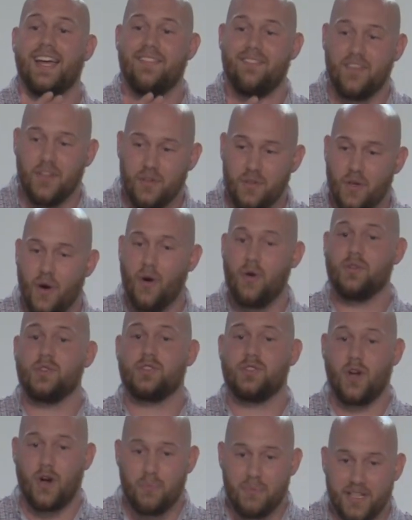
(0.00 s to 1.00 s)
if you
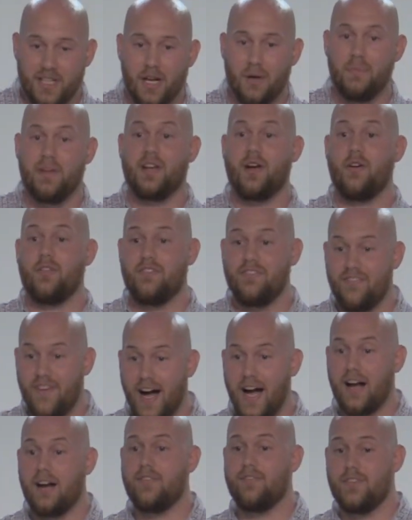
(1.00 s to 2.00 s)
don't start becoming on
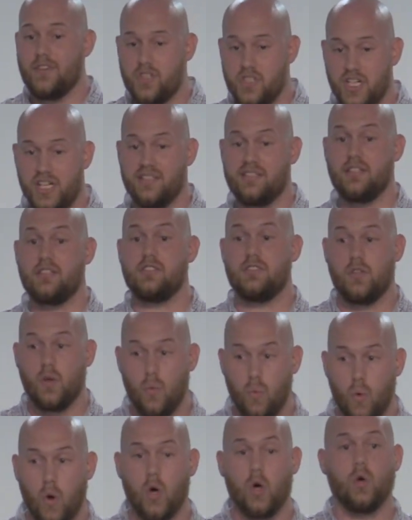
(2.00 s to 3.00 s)
fire for Jesus,
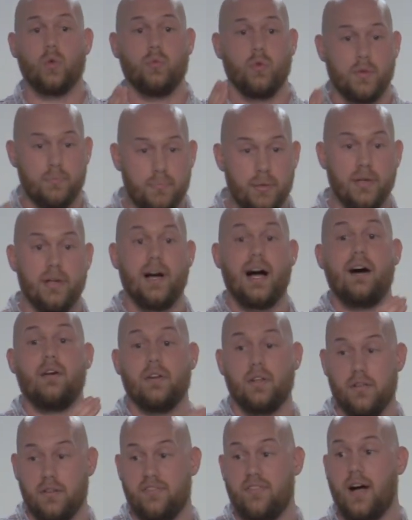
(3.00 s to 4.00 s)
the world would put
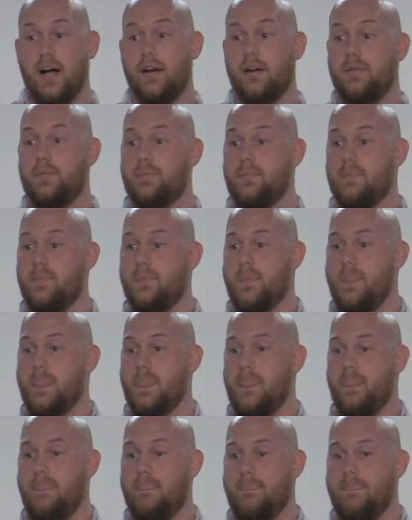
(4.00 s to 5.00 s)
out your fire.
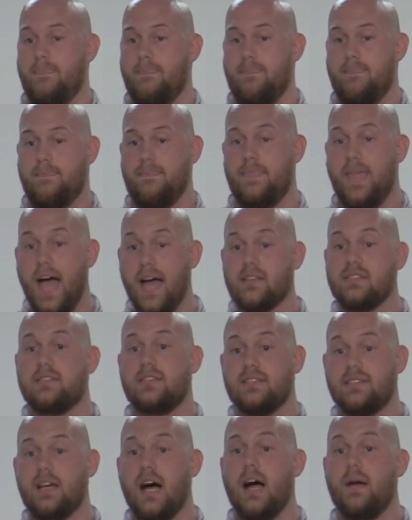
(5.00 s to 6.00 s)
That's
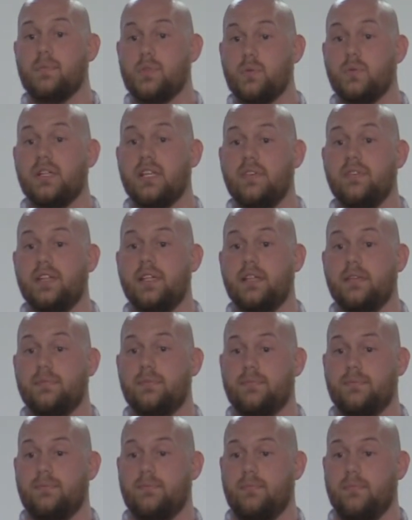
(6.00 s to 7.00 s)
the times we're living in.
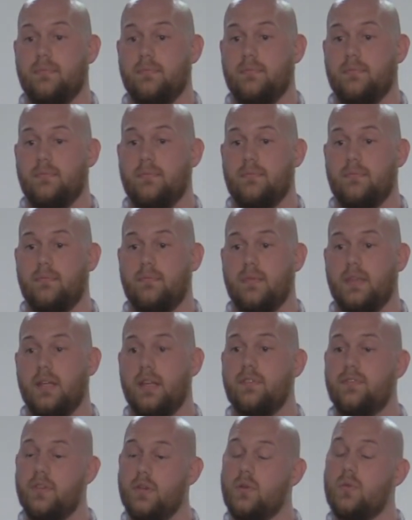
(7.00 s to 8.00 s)

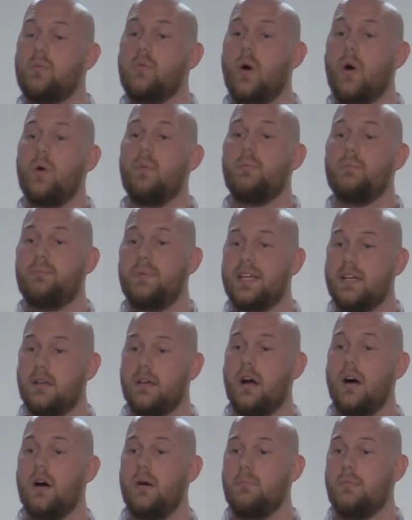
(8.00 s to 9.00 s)
If you won't
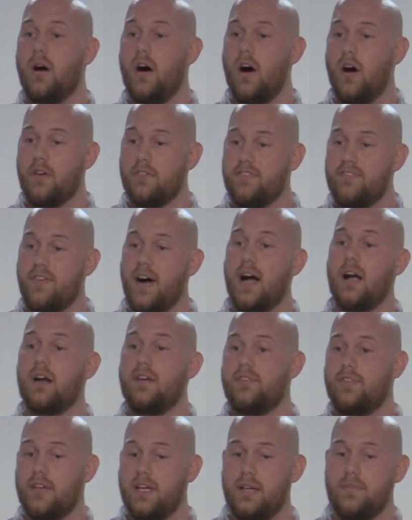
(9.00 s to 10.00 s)
become on
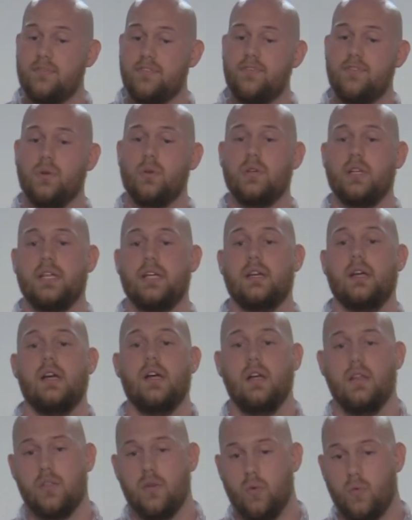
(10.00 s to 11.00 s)
fire for him fully,
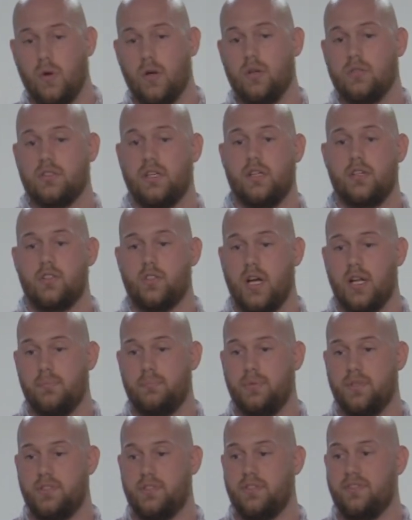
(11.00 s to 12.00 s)
the world's going to try to
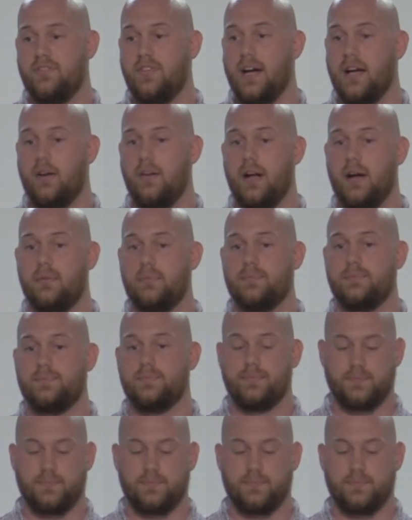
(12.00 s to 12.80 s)
put your fire out.